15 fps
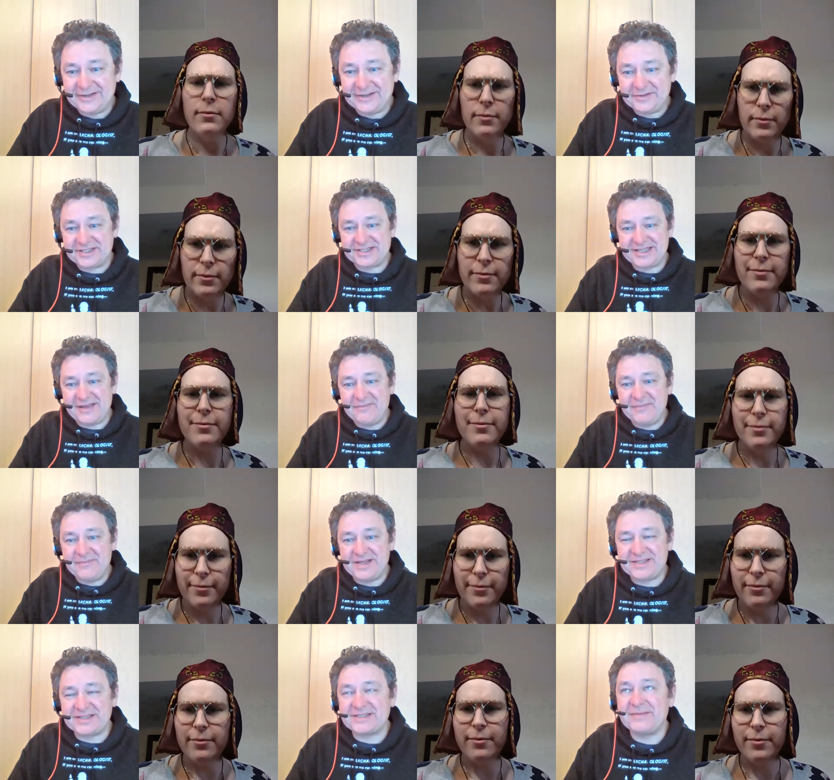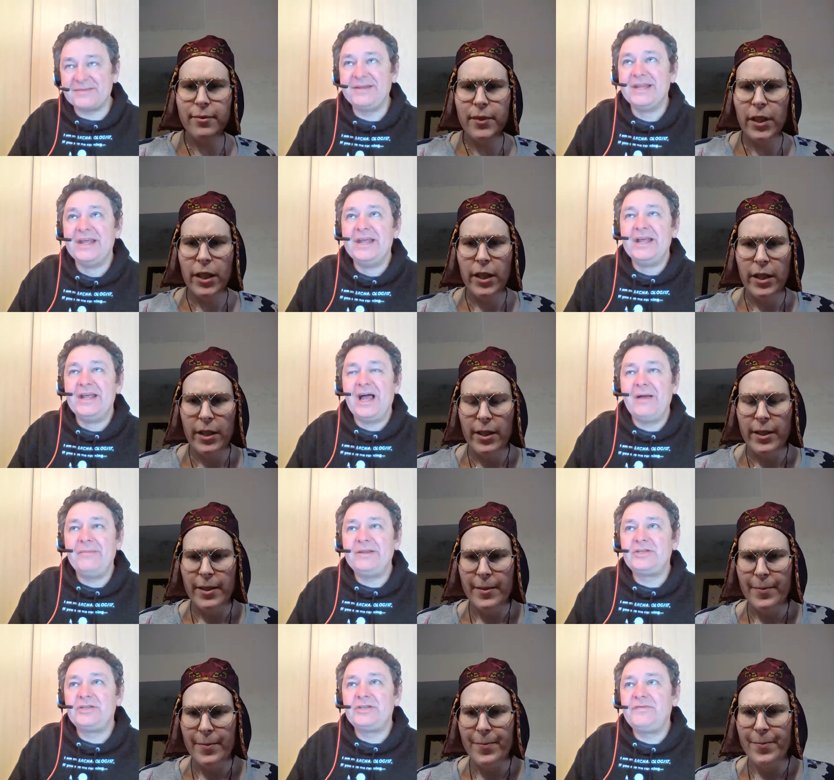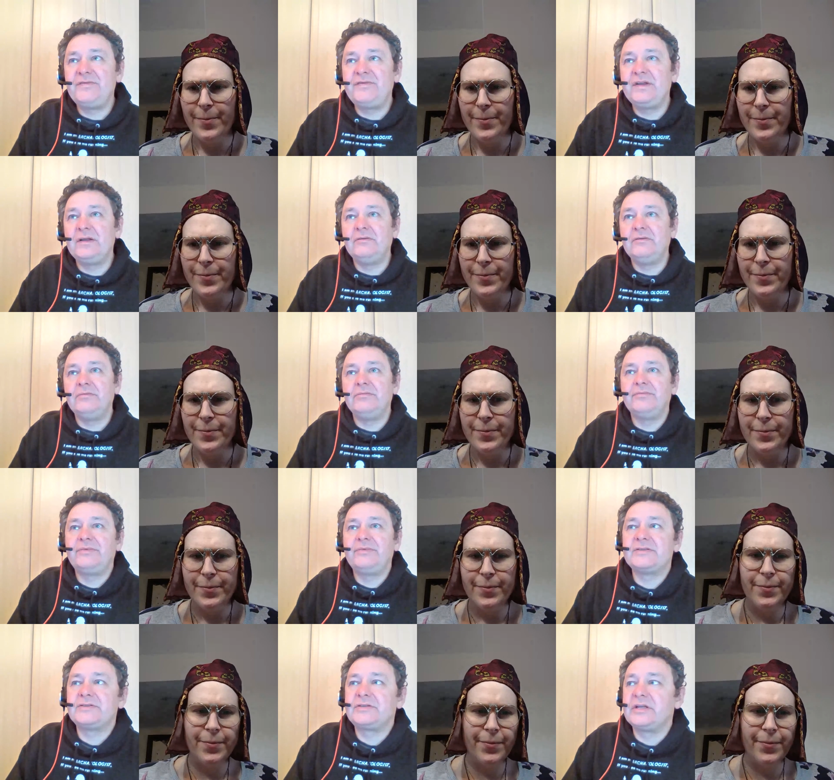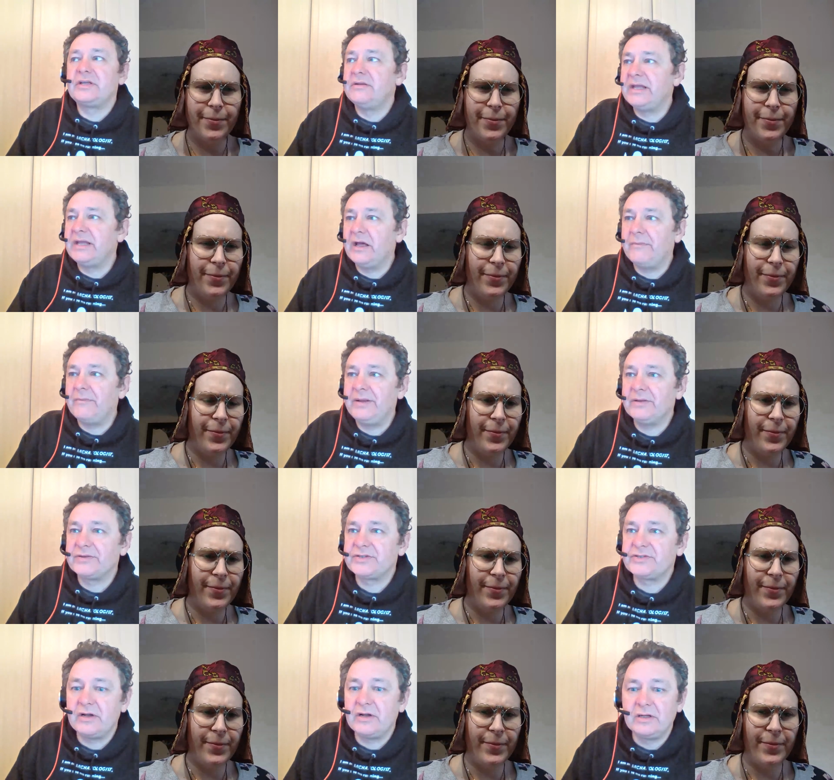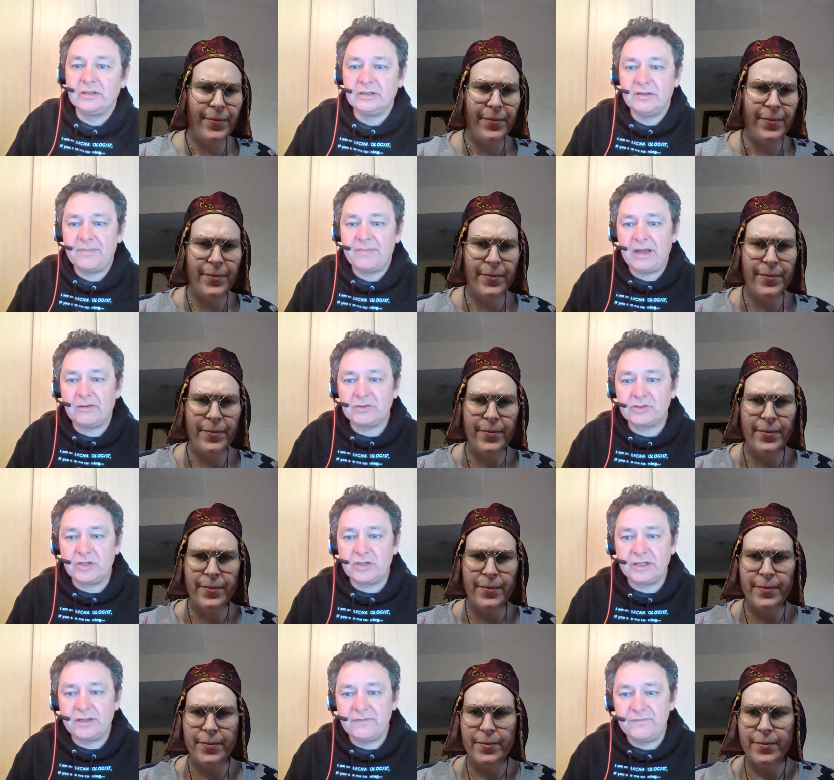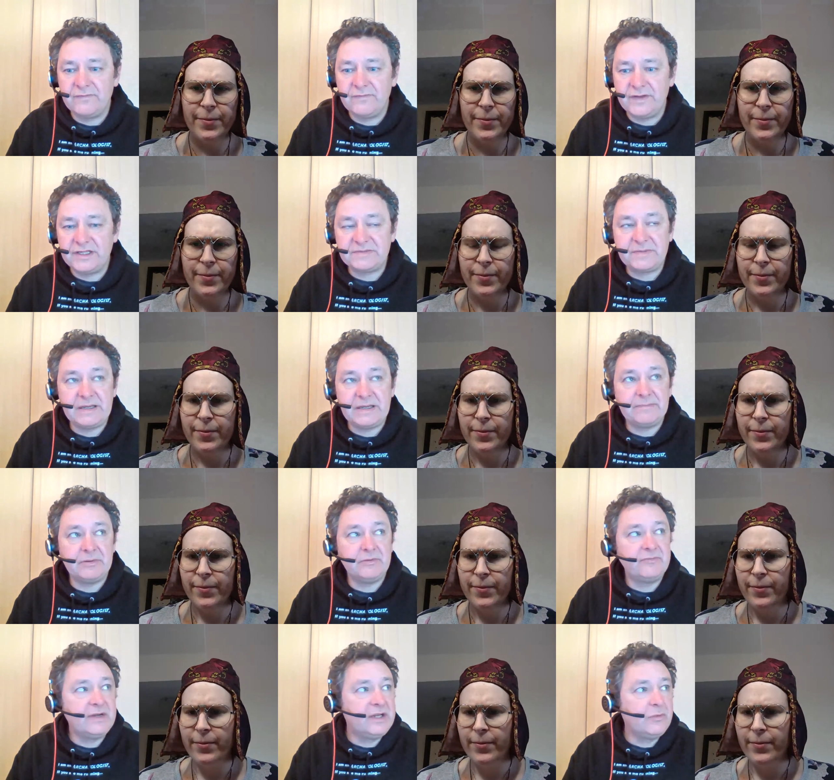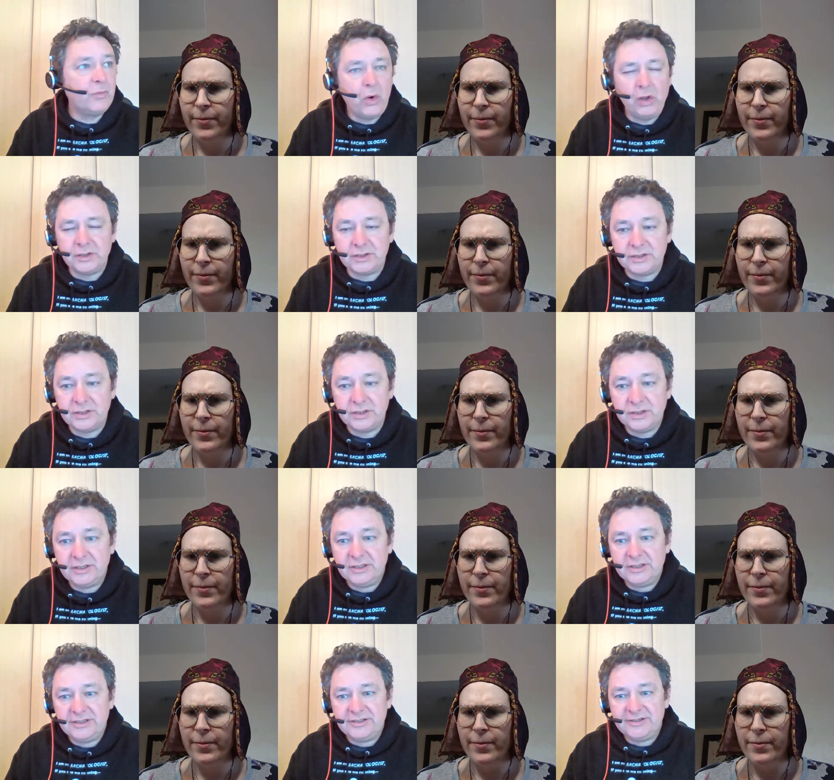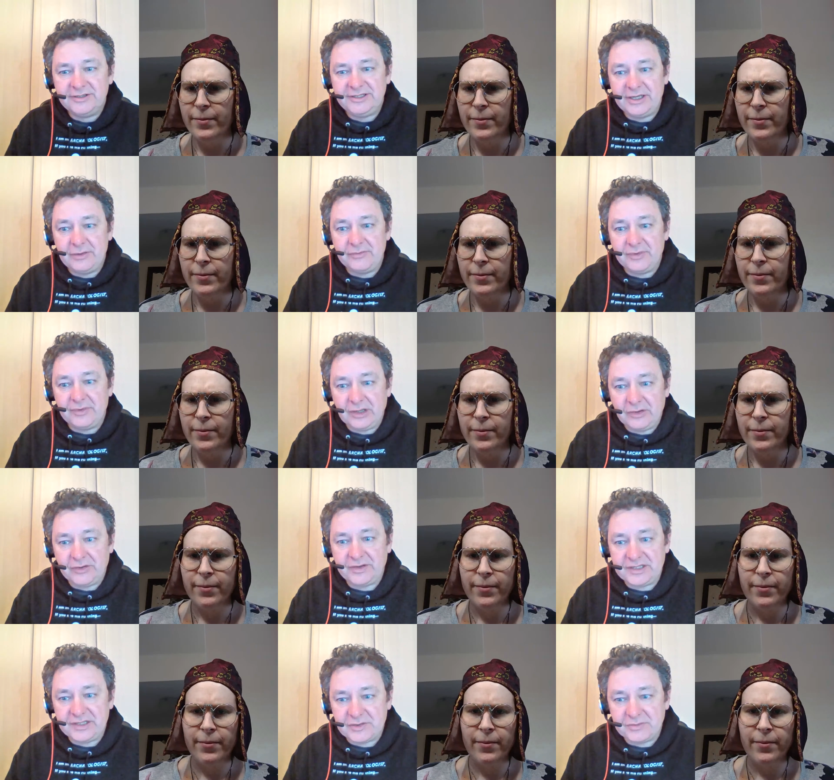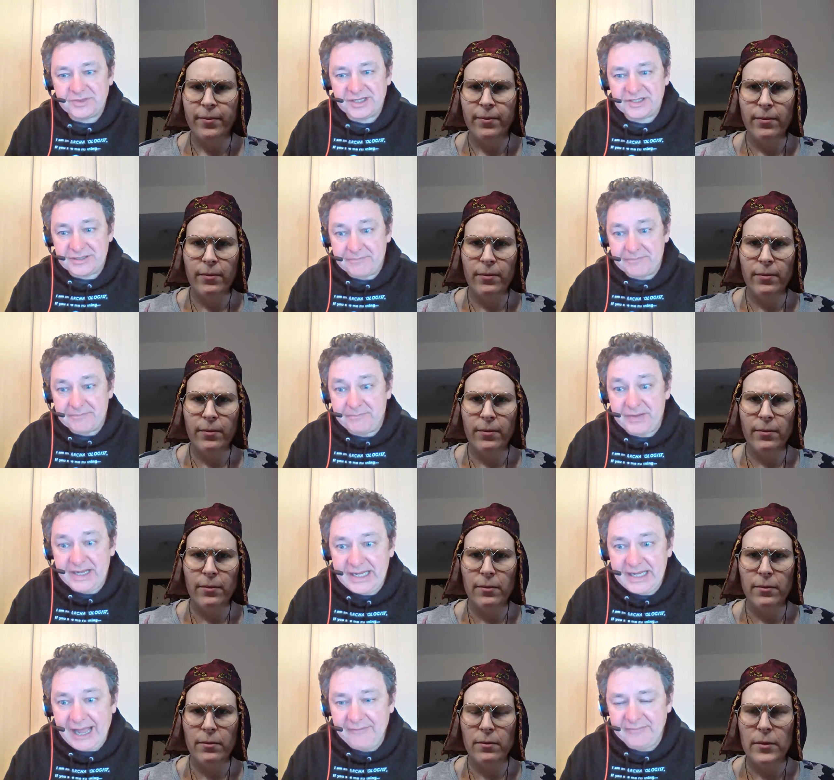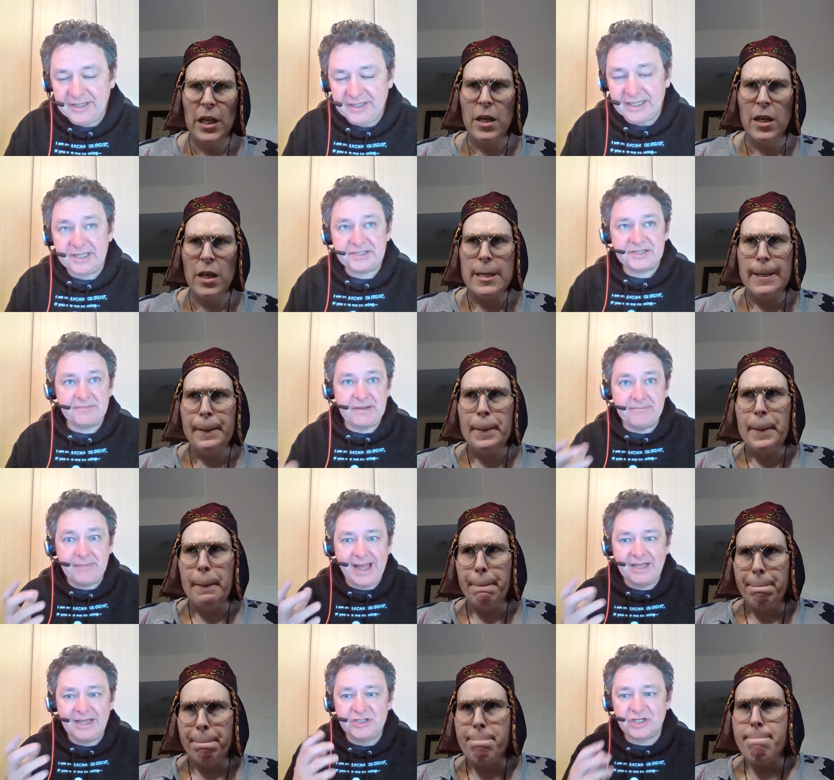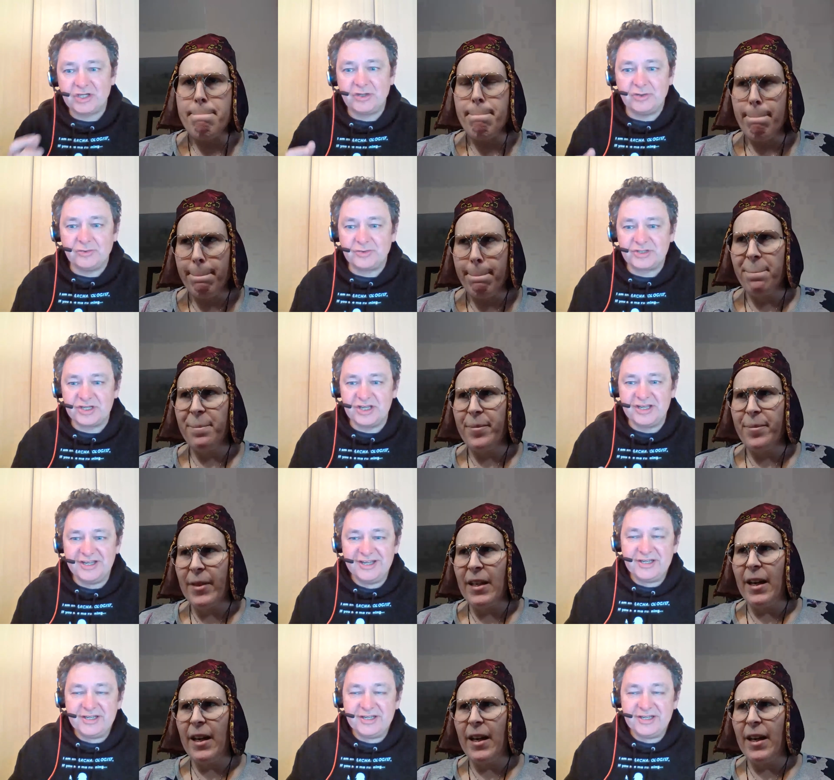Speaker 1: close assemblages. I mean, I mean, do you feel there's going to be an uphill struggle about trying to convince people who really want, you know, a lot of these objects to be amulets, to be magical, to